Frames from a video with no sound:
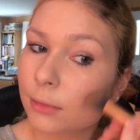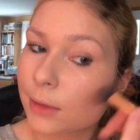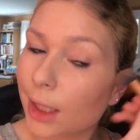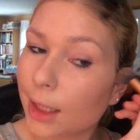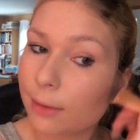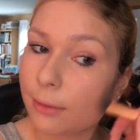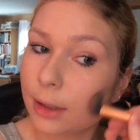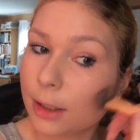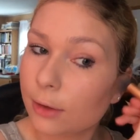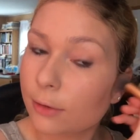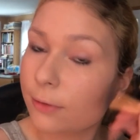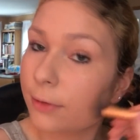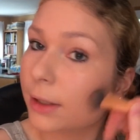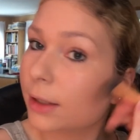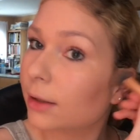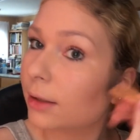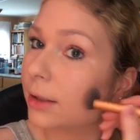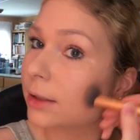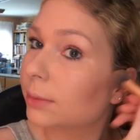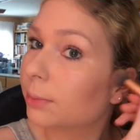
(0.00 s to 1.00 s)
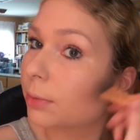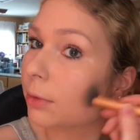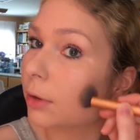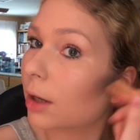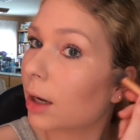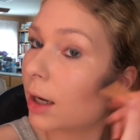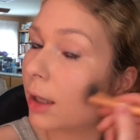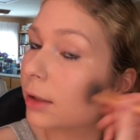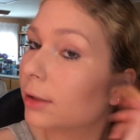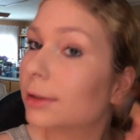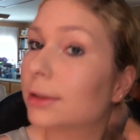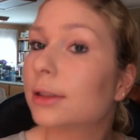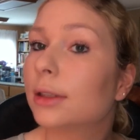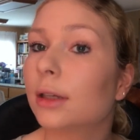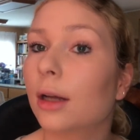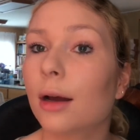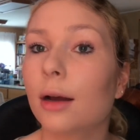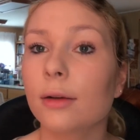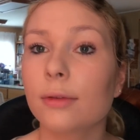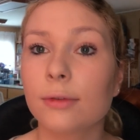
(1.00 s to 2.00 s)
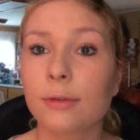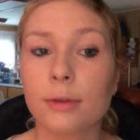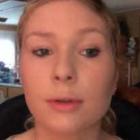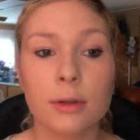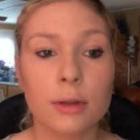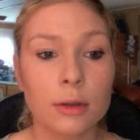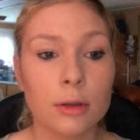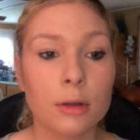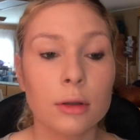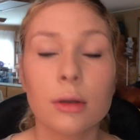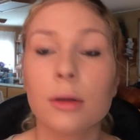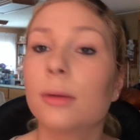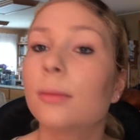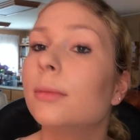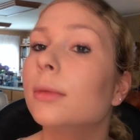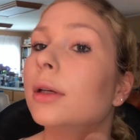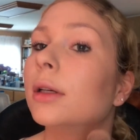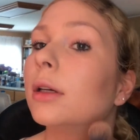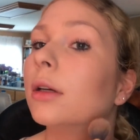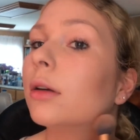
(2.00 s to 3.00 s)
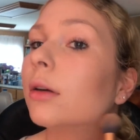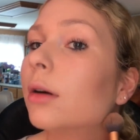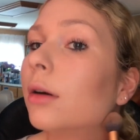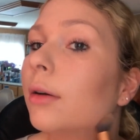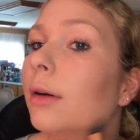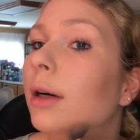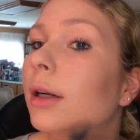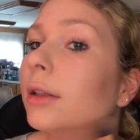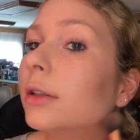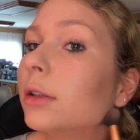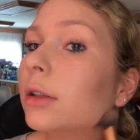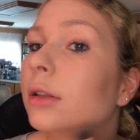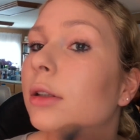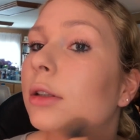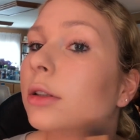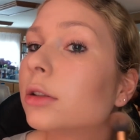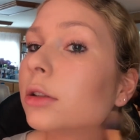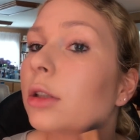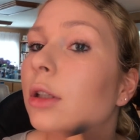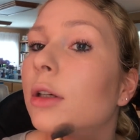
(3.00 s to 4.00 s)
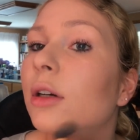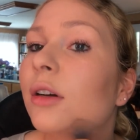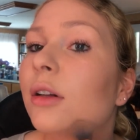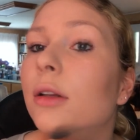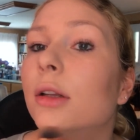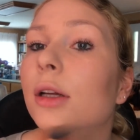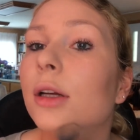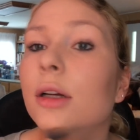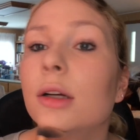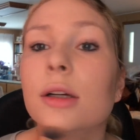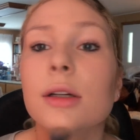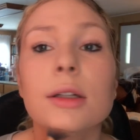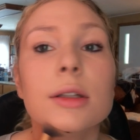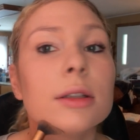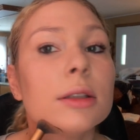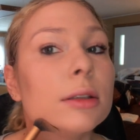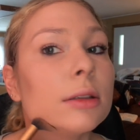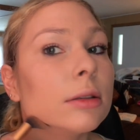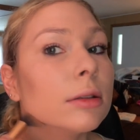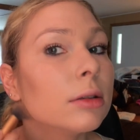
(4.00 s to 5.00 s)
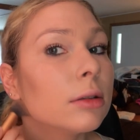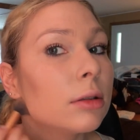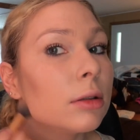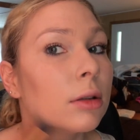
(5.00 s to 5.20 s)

And when you feel it's bronzed enough, I'm going to go under the jawline.